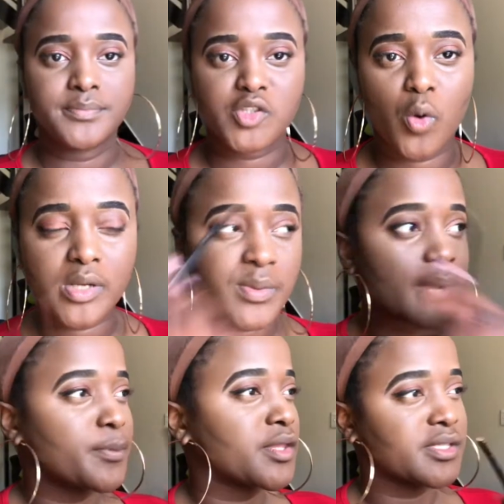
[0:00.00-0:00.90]
So always when
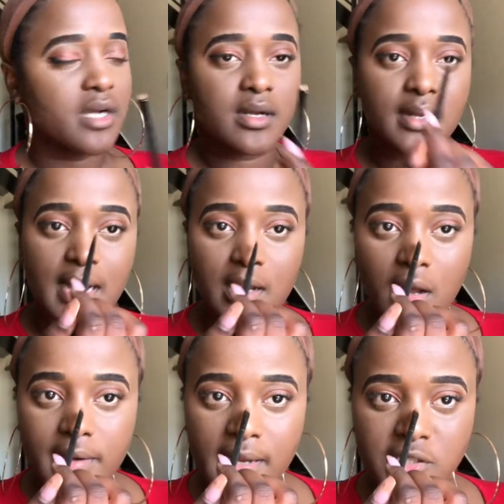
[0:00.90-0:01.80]
I put the darker color
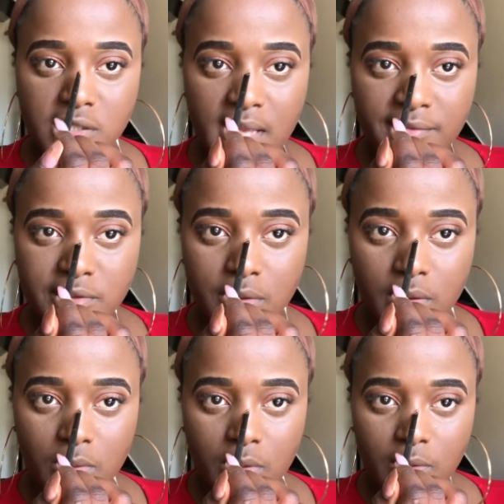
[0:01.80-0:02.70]
on, I just have to
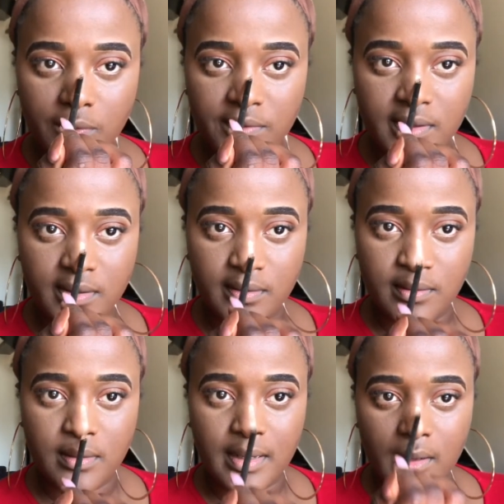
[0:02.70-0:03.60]
go over
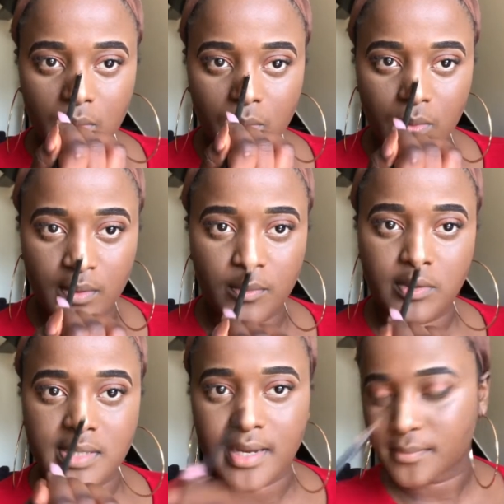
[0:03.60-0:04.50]
like one
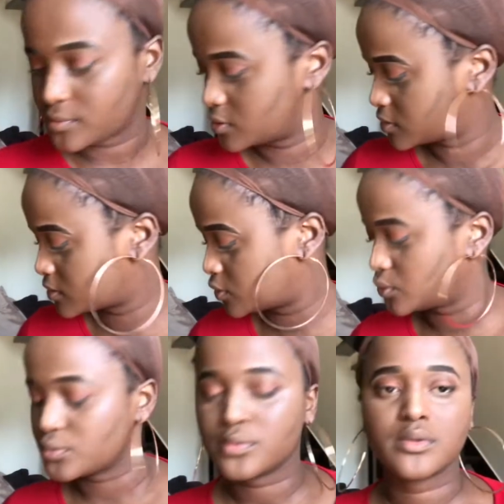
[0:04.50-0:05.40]
more time just
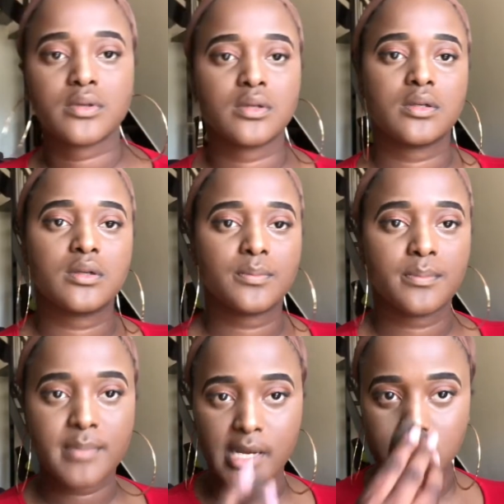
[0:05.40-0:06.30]
to
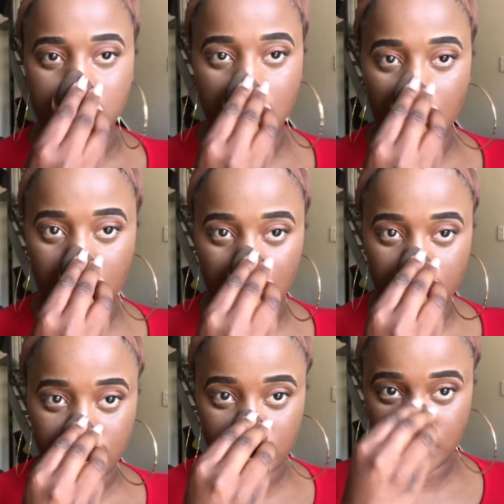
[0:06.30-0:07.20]
make sure the
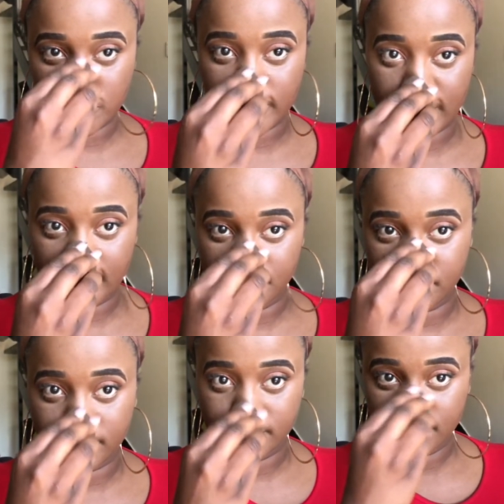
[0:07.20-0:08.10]
contouring,
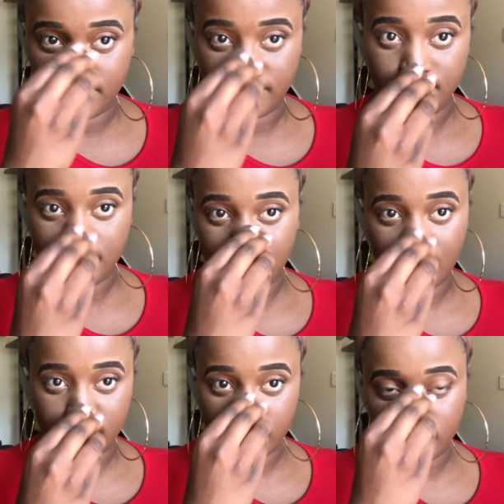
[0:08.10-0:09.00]

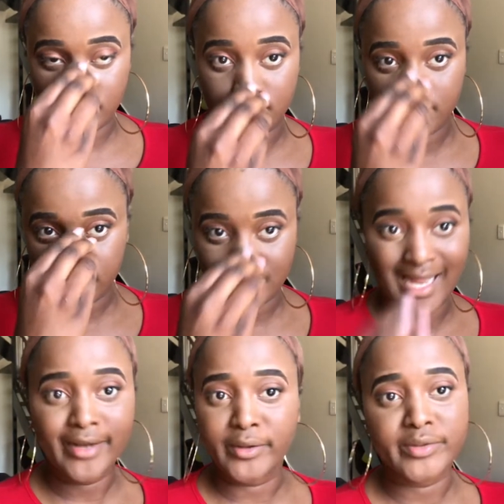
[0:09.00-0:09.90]
I don't know,
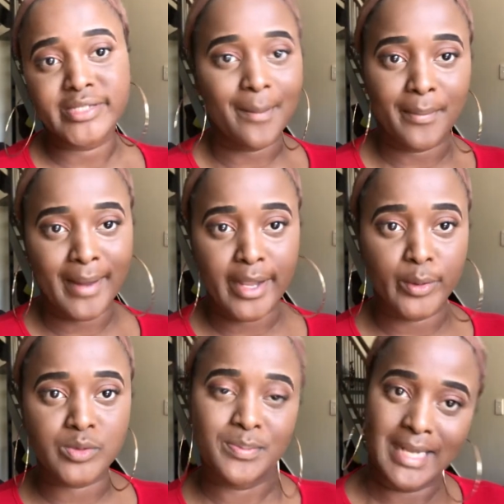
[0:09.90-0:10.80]
the top of my
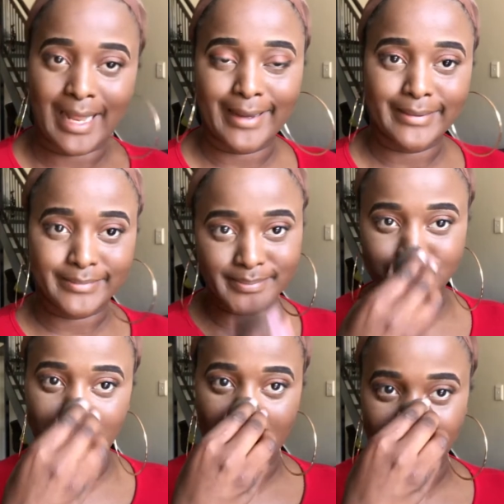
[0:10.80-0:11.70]
nose be light,
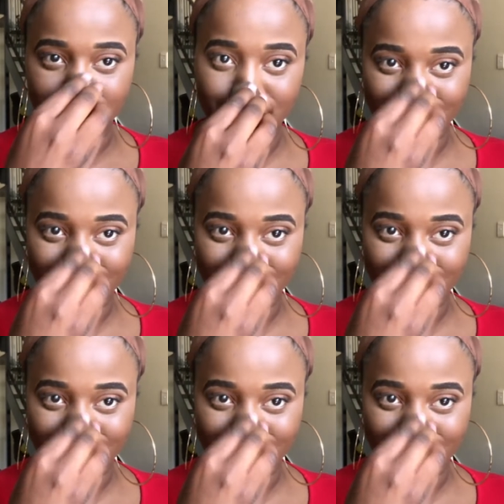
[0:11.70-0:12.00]
okay?